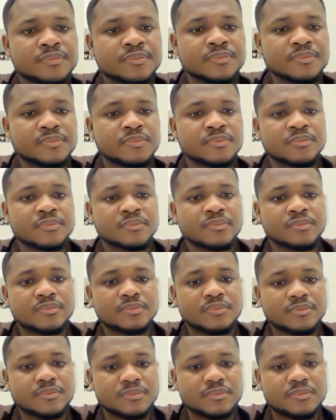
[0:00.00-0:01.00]
Thank
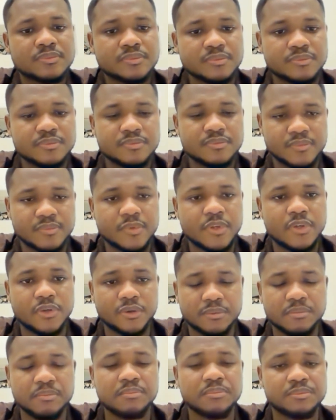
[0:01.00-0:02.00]
you. Thank
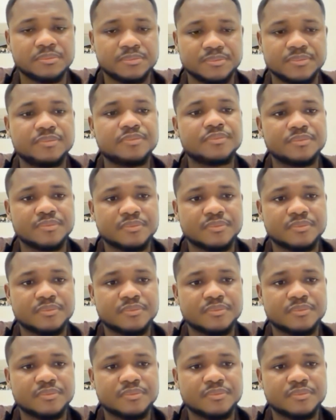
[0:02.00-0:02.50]
you so much.